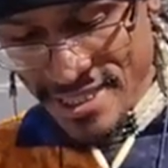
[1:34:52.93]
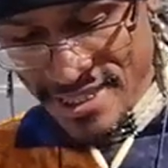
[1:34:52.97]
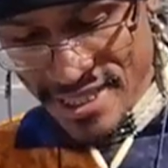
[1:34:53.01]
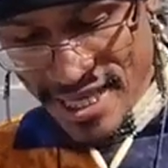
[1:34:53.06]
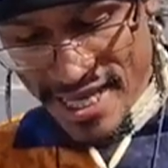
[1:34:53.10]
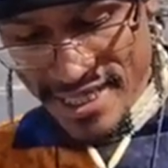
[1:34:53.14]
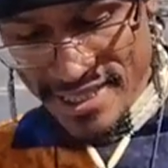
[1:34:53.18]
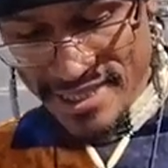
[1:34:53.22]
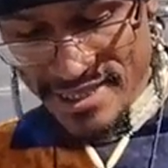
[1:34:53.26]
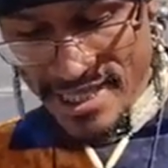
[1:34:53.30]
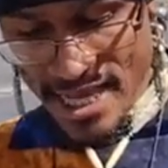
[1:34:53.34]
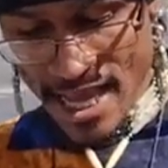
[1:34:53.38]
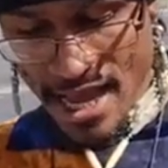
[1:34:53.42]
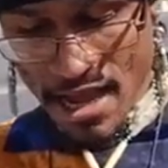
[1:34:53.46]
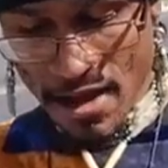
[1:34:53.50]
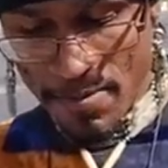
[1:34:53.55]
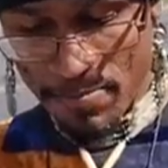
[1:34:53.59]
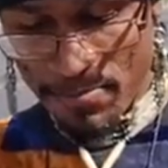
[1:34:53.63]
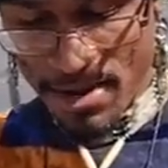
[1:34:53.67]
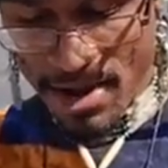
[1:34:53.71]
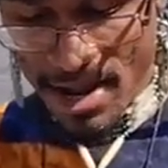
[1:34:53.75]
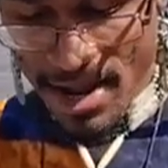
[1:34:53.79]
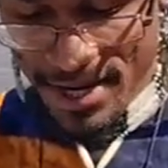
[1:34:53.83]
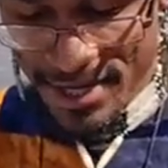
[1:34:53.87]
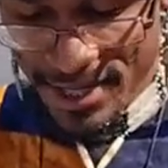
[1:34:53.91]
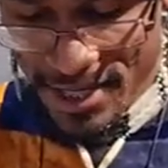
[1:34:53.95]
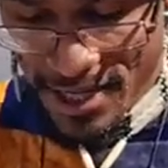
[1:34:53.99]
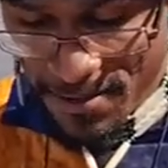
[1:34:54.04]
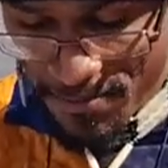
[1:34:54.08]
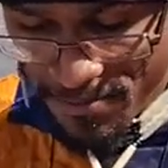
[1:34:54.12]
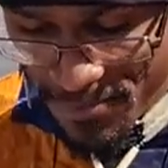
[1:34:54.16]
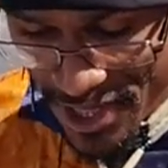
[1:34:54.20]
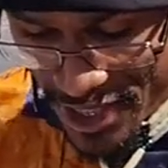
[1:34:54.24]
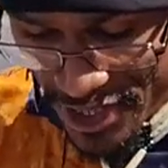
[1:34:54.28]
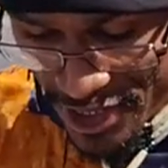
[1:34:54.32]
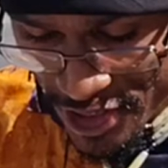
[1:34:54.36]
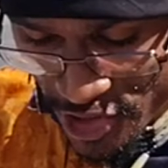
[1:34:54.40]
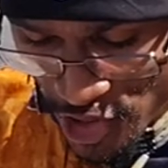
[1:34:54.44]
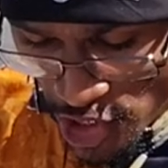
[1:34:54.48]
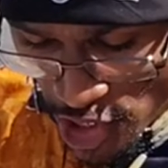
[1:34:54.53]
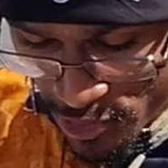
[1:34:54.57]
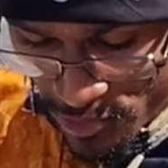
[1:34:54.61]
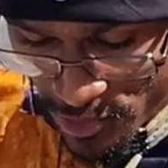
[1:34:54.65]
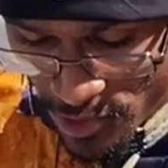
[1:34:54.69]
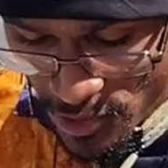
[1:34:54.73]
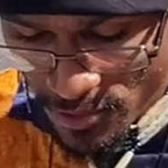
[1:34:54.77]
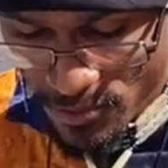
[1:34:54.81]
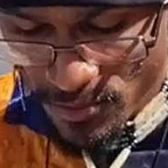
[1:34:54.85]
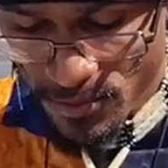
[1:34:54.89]
and they sat upon them, and
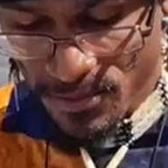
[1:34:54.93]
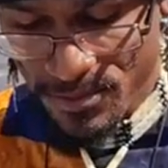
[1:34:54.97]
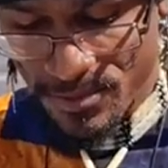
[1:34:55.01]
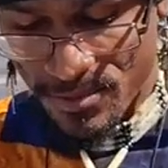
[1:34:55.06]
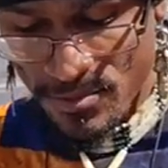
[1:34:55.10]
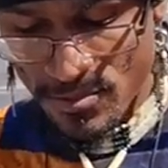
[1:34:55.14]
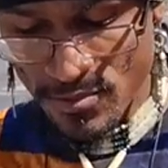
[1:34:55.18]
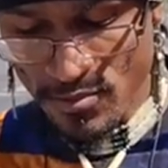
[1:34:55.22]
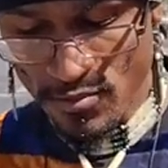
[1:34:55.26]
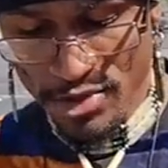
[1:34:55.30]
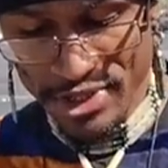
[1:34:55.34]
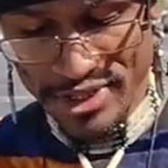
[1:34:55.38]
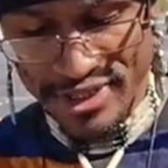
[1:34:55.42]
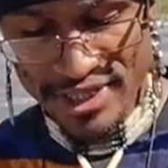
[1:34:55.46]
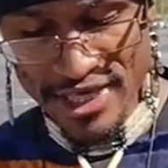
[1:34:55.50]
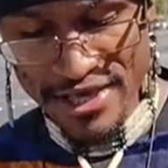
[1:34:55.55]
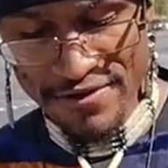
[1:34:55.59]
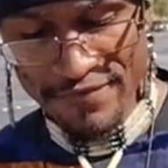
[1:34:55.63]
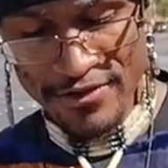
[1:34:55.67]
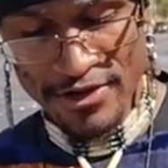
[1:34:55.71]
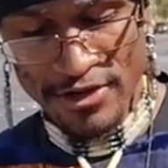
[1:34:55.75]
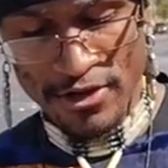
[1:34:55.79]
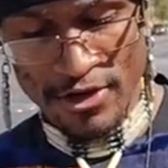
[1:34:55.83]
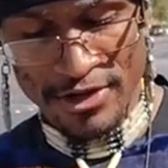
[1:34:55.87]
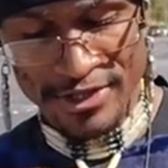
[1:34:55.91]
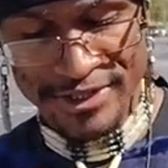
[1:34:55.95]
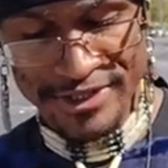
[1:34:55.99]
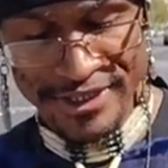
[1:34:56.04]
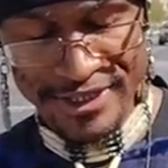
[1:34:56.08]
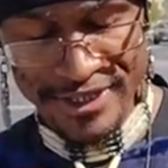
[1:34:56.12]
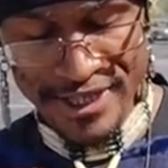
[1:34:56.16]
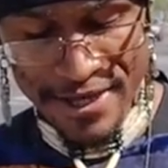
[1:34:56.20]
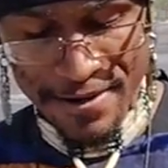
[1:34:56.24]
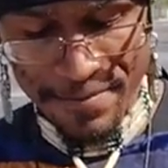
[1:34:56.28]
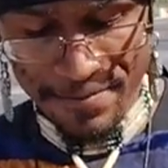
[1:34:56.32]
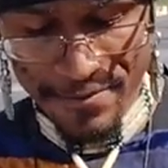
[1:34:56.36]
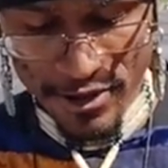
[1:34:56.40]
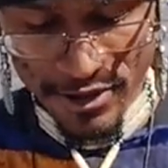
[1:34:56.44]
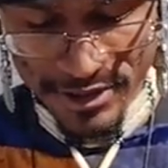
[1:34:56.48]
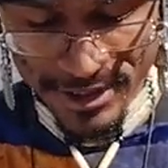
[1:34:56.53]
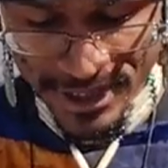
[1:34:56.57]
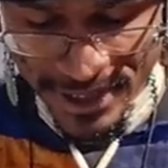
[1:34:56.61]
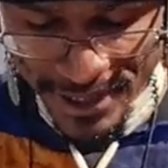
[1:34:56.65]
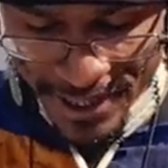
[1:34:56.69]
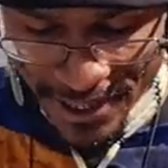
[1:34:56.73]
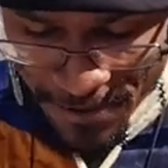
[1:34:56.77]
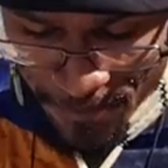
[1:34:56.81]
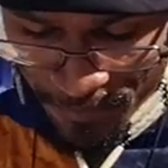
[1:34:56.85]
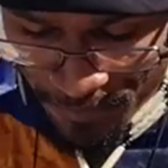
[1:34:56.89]
judgment was given unto them,
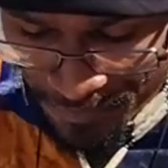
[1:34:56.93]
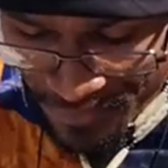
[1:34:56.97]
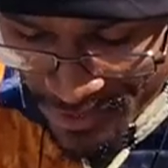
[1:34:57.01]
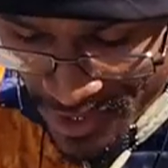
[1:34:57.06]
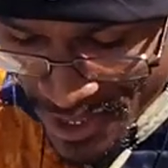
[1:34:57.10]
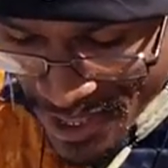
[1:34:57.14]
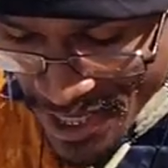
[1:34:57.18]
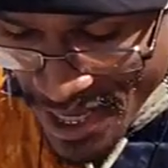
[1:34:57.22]
unto them.